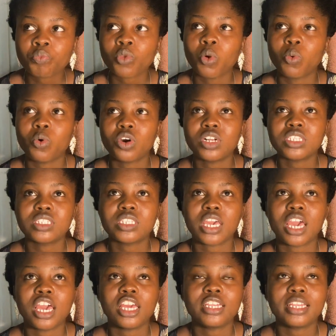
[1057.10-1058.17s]
was,
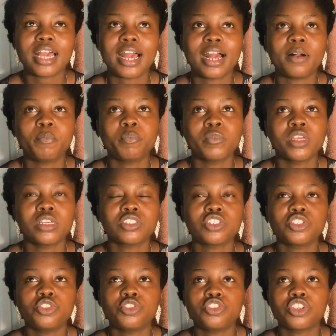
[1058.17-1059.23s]
and
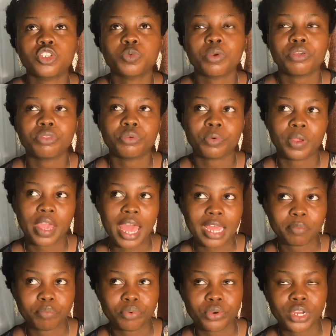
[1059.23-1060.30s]
since you just went through a
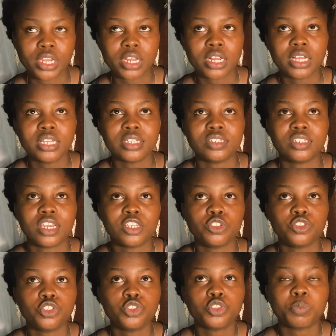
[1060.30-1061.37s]
heartbreak, then you
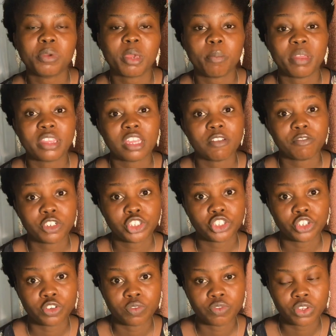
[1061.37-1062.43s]
need to be a better
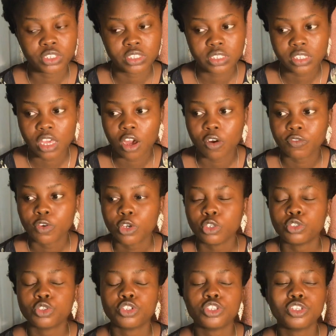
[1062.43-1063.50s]
version of yourself.
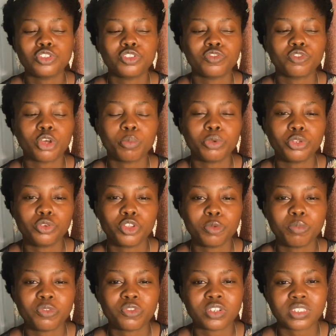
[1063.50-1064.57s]
So things you've not been doing
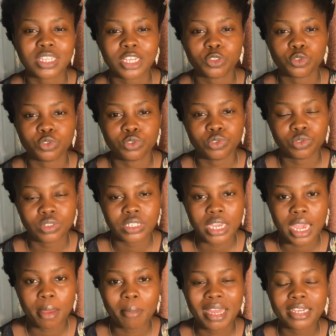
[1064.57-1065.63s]
before, start to do
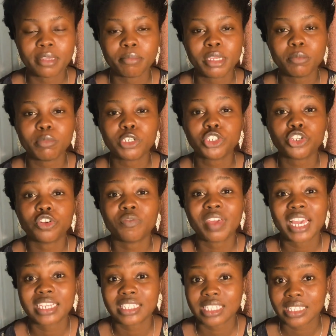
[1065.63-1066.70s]
them. And they made mention of
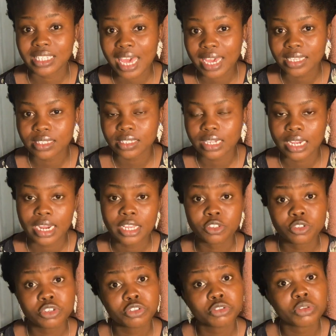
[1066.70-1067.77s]
exercising, and I
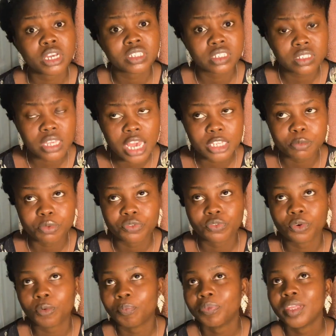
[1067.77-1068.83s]
used to exercise
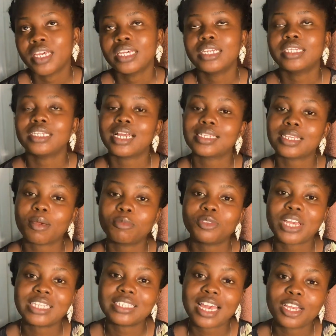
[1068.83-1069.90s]
before. That's how I
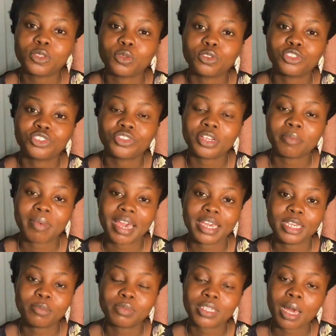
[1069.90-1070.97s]
started to train my
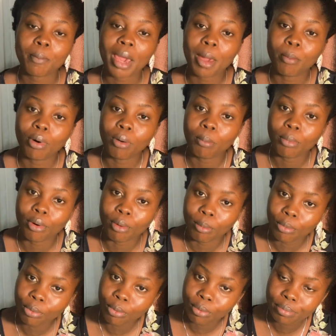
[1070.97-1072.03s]
hips and my bum
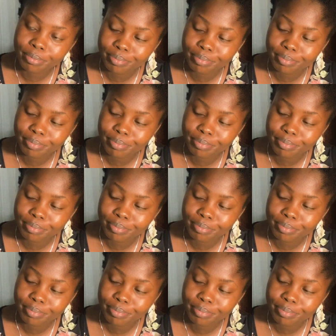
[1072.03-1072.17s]
bum.